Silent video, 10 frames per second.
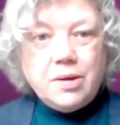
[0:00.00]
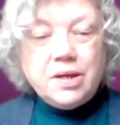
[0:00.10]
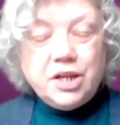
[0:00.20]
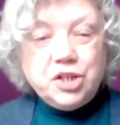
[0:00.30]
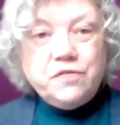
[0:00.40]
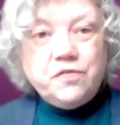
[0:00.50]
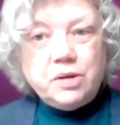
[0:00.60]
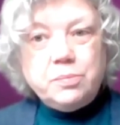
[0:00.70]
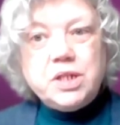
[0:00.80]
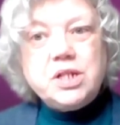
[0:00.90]
Can you
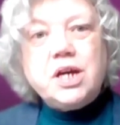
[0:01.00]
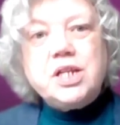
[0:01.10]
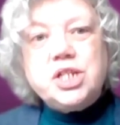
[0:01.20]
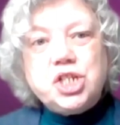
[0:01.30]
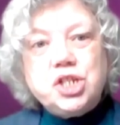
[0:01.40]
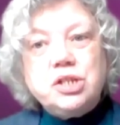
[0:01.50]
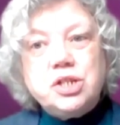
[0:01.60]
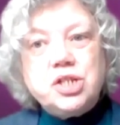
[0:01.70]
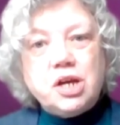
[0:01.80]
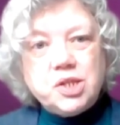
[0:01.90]
find me a dietitian
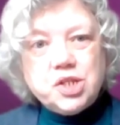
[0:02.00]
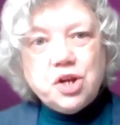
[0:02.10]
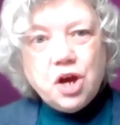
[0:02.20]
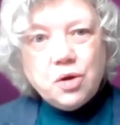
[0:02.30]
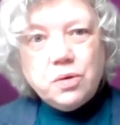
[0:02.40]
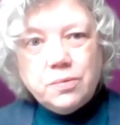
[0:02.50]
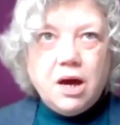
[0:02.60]
that does know?